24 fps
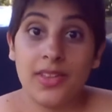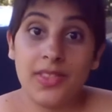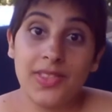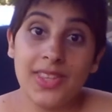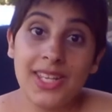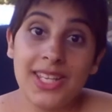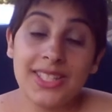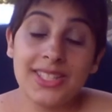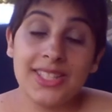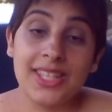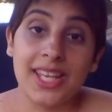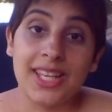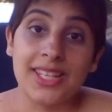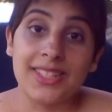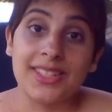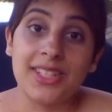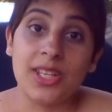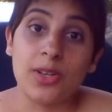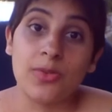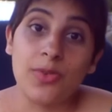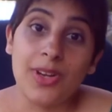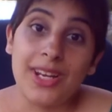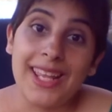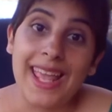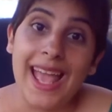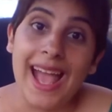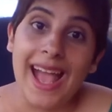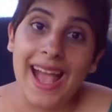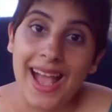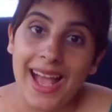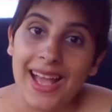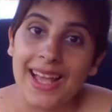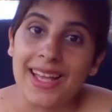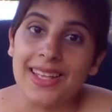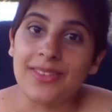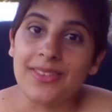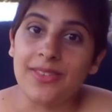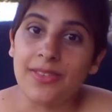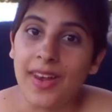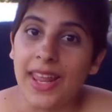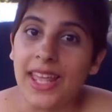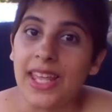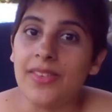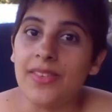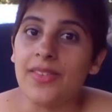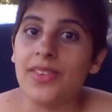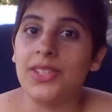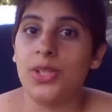These things can really add
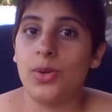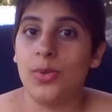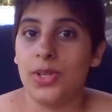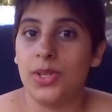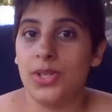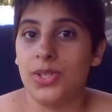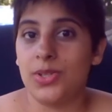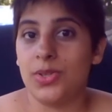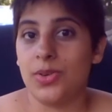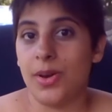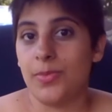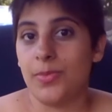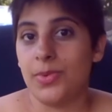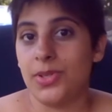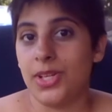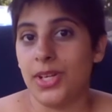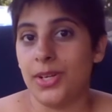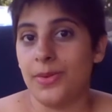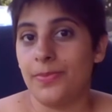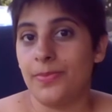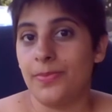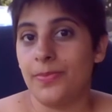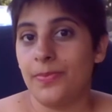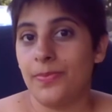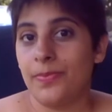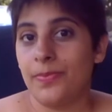flavour to a description.